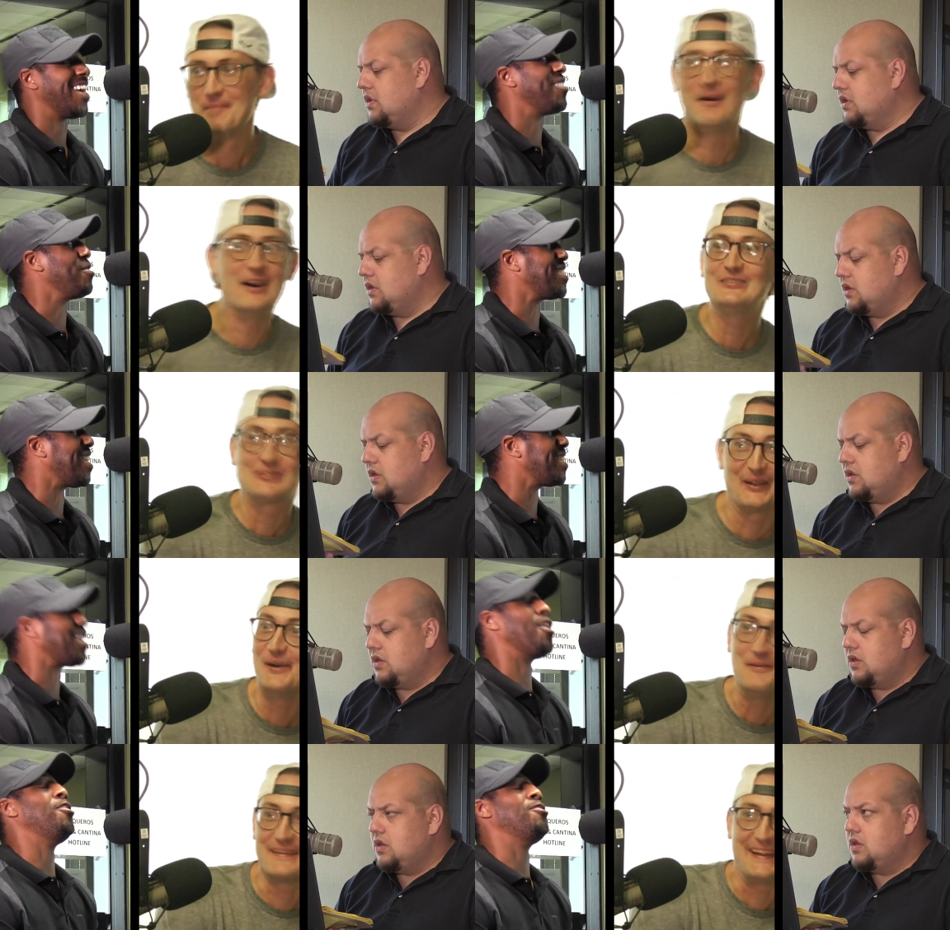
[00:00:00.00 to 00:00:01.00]
Speaker 1: yeah.
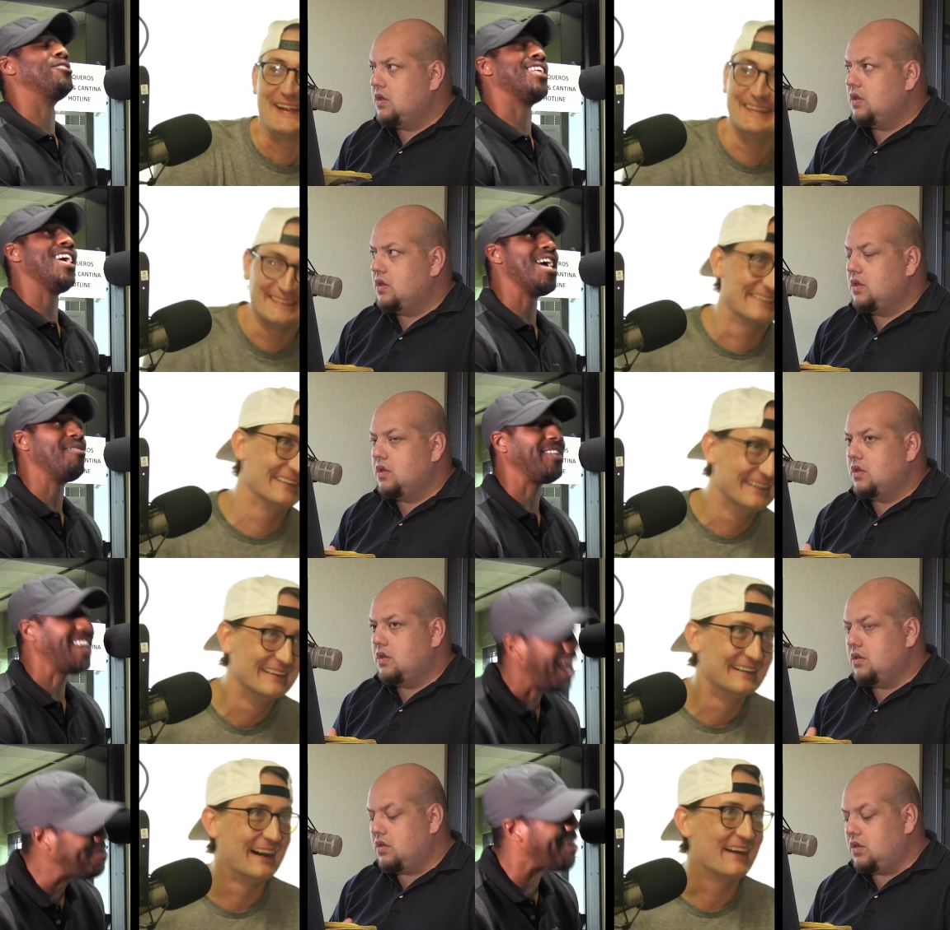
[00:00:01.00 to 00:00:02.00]
Montrell me oh, in there. I
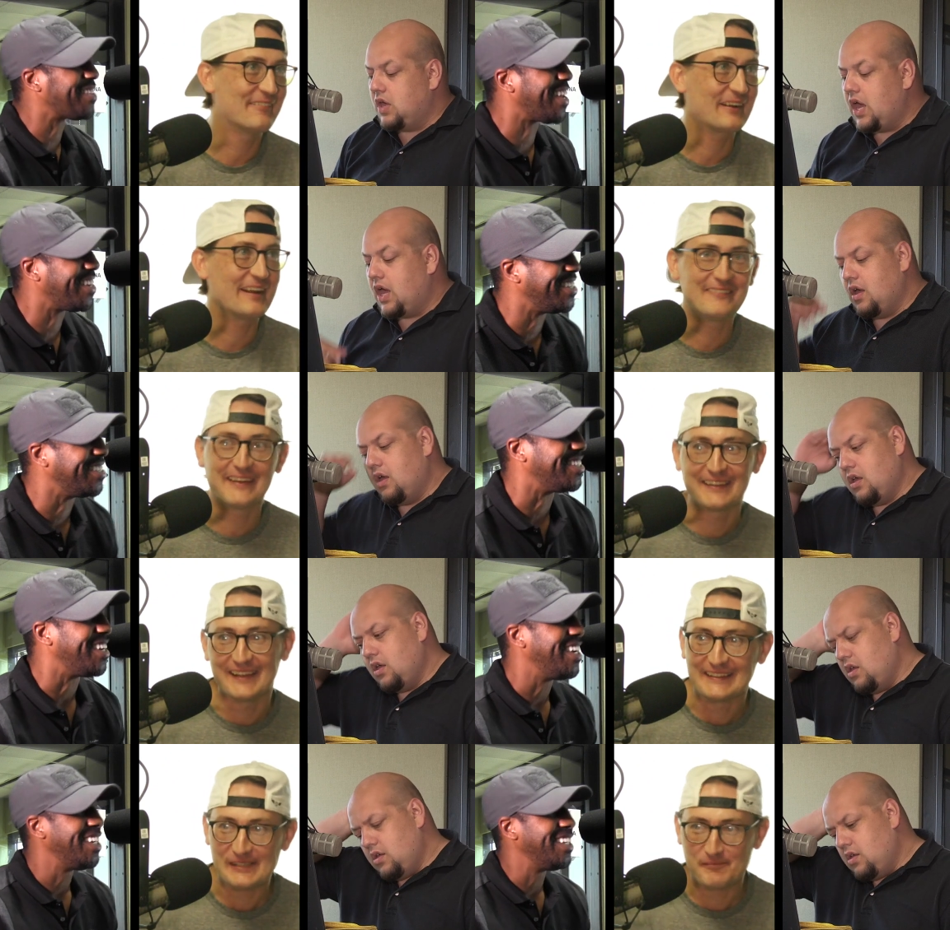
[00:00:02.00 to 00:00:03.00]
forgot about, yeah. about
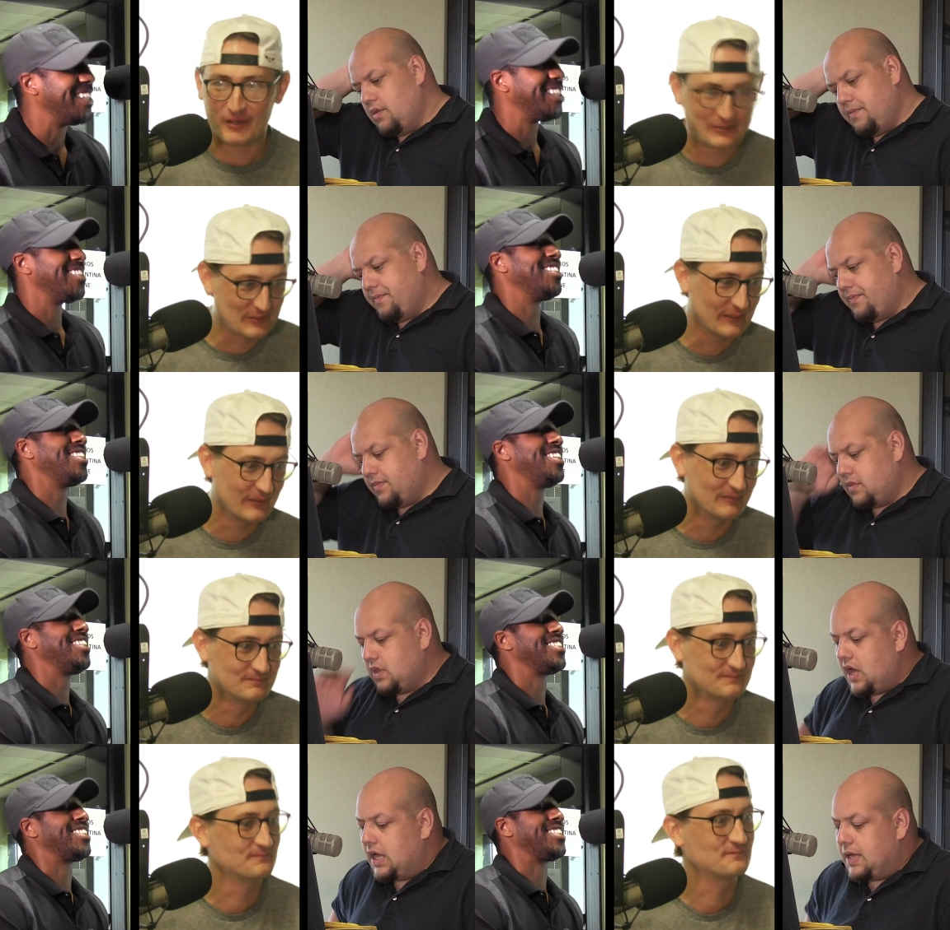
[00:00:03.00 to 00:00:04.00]
lanky Montrell.
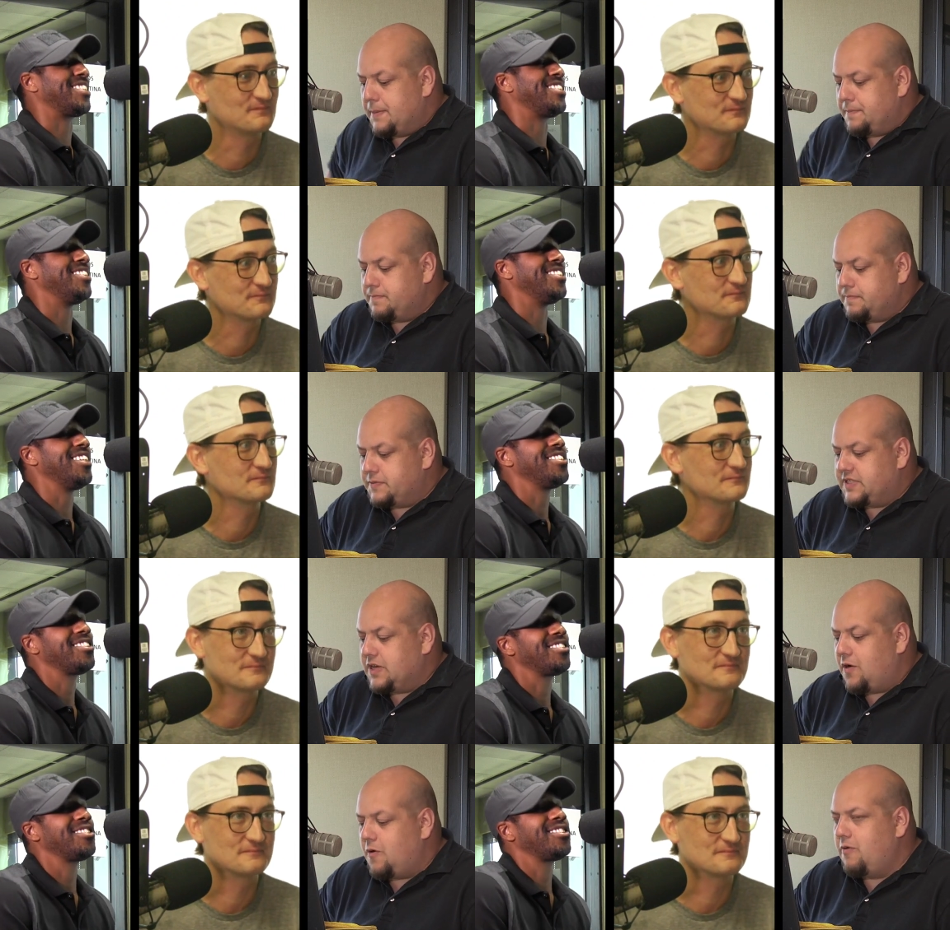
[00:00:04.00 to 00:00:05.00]
Yeah. Um.
Speaker 2: Yeah.
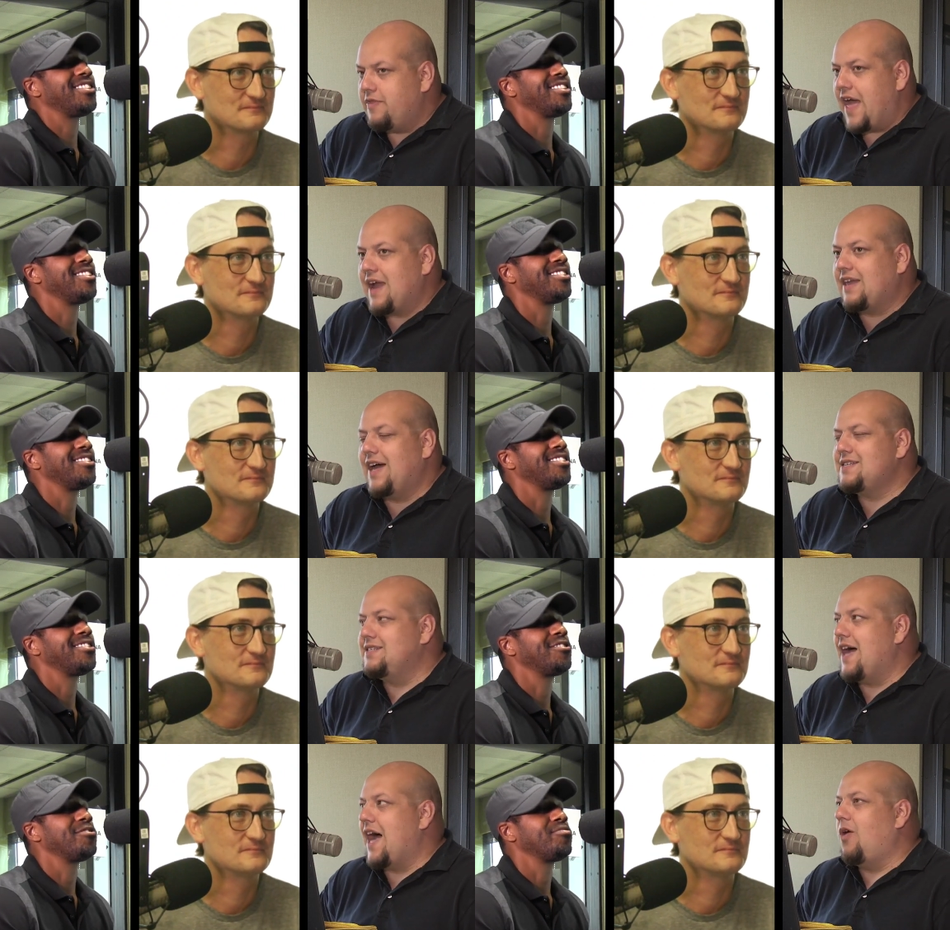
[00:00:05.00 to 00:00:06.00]
So that class
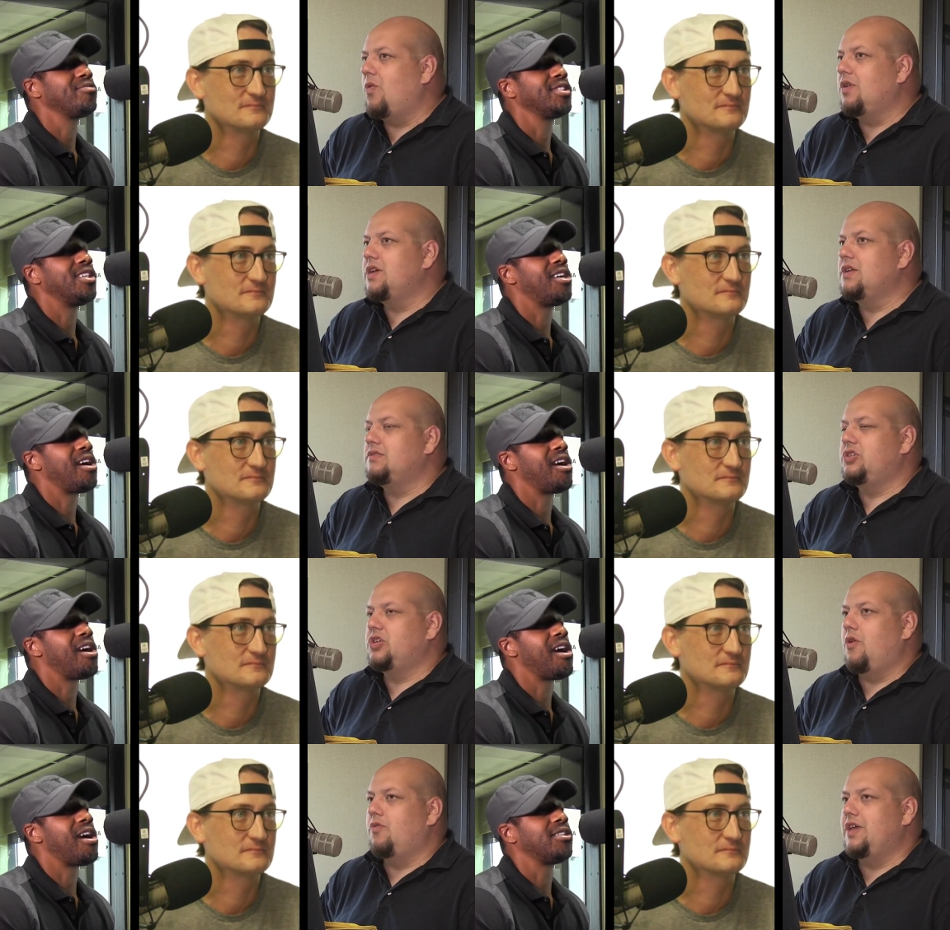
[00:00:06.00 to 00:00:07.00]
not only
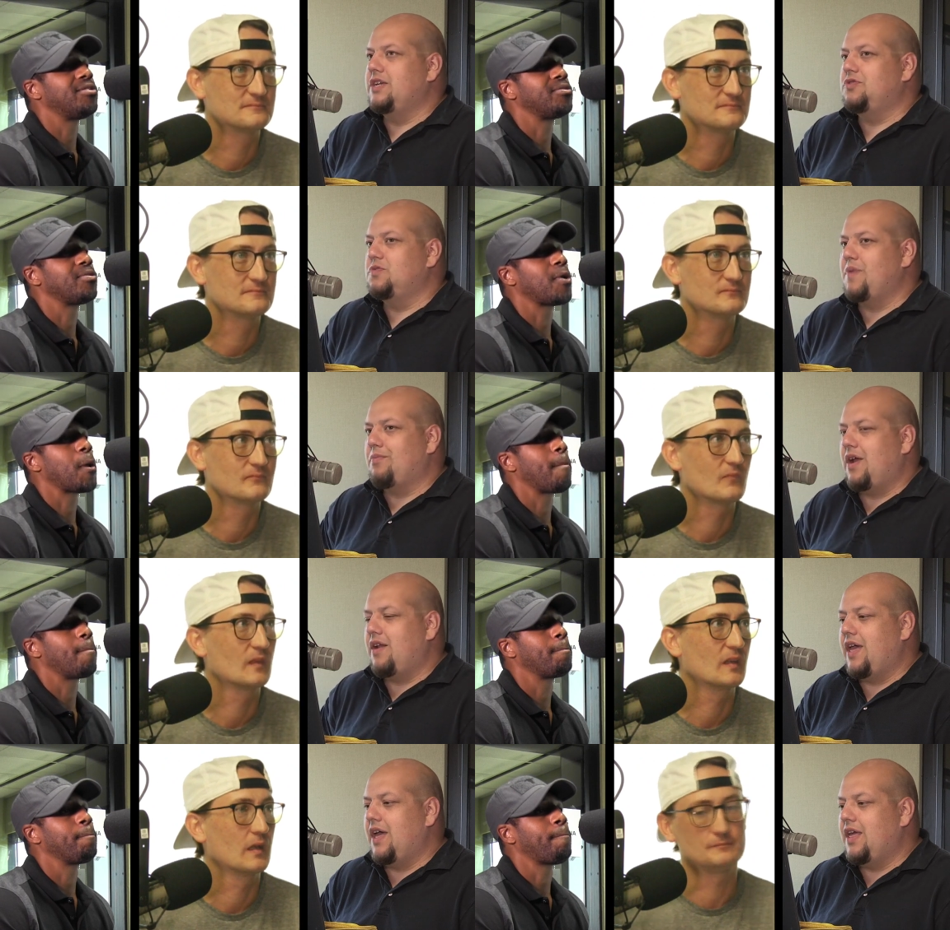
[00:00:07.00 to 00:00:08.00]
showed the issues Mack
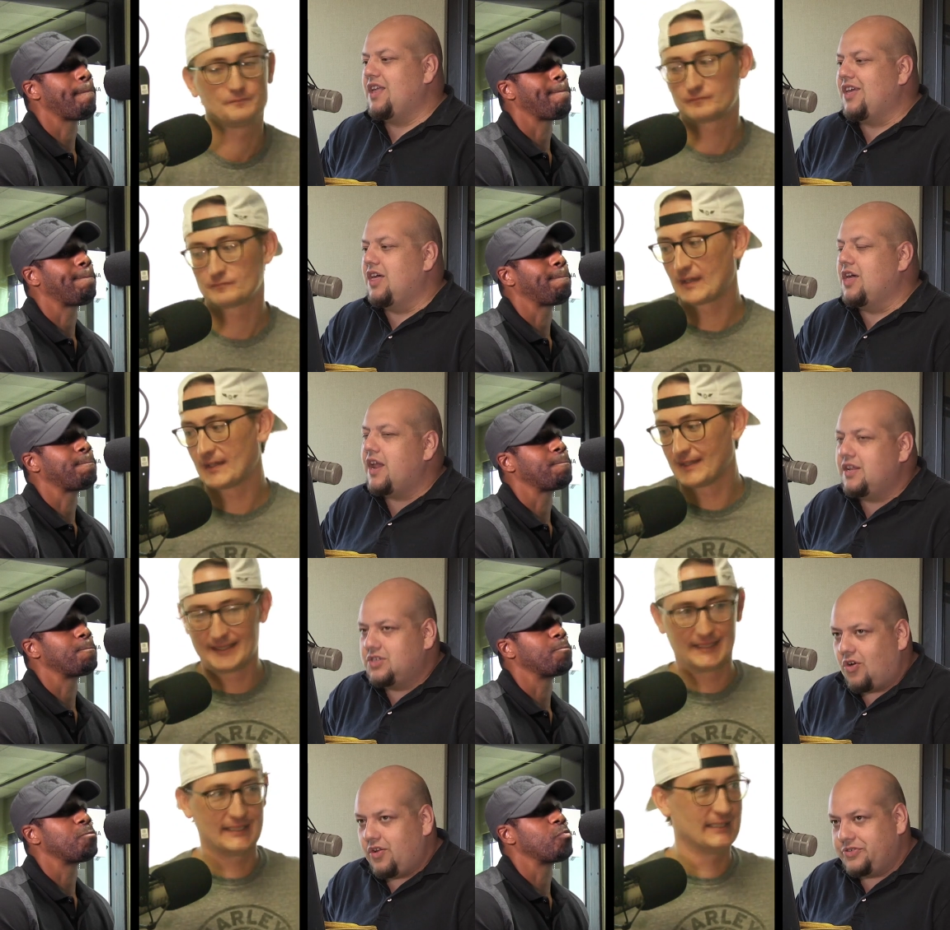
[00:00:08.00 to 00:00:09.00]
Brown had, it gutted
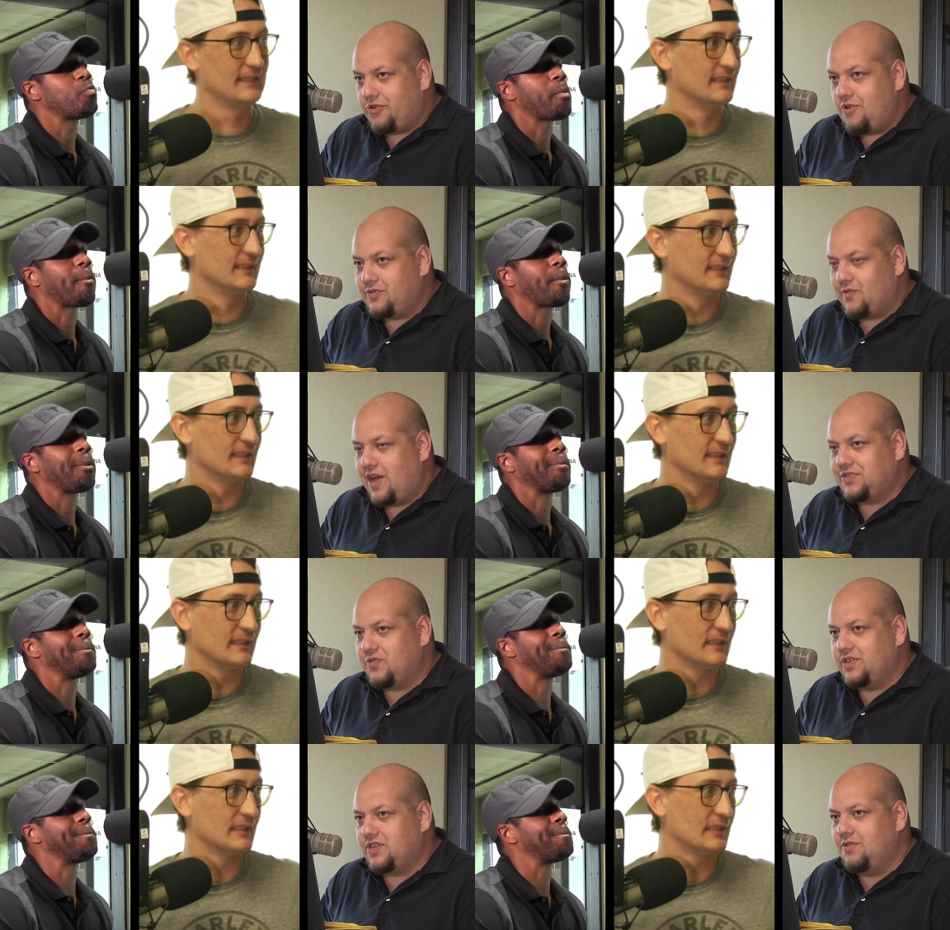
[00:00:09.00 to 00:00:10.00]
Charlie Strong's
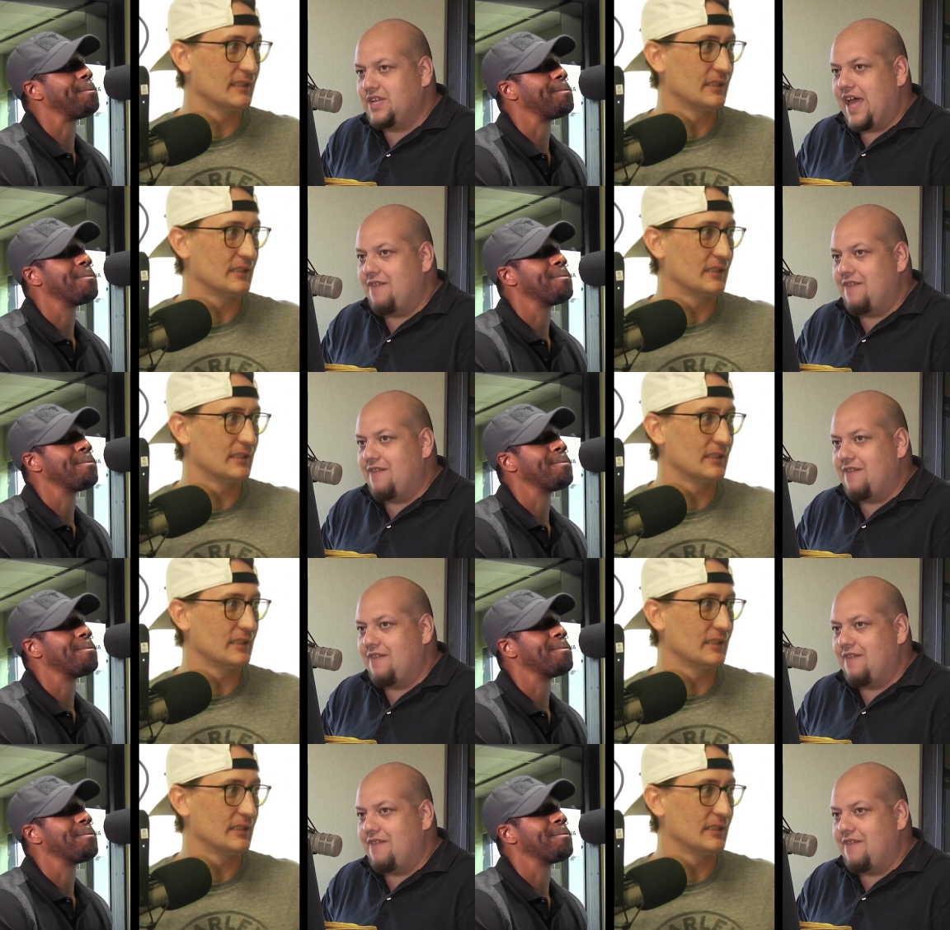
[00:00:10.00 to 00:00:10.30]
roster in mm. terms of